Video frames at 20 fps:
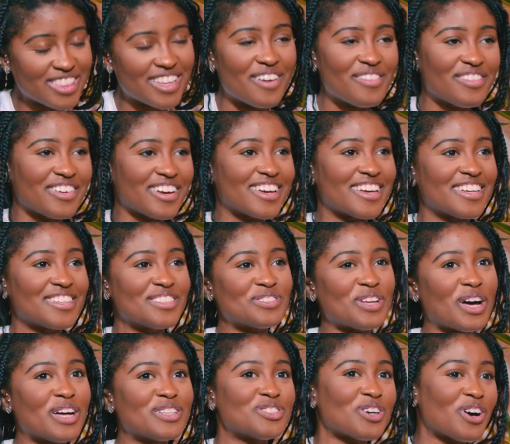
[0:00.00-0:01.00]
loving it.
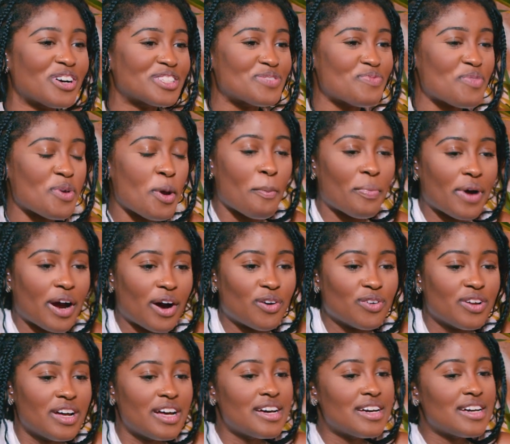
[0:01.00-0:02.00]
Now talk to me about
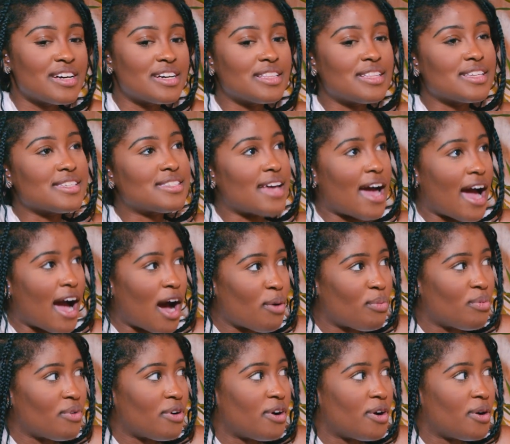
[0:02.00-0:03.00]
this
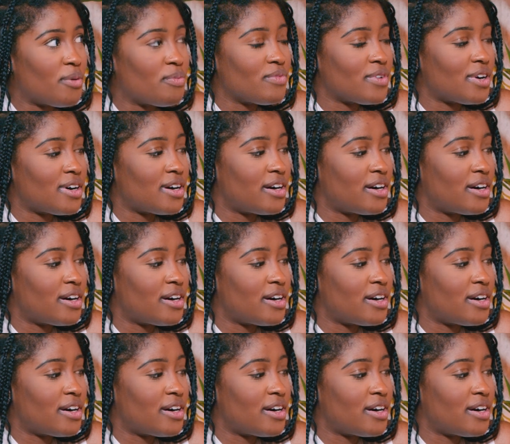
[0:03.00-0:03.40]
album.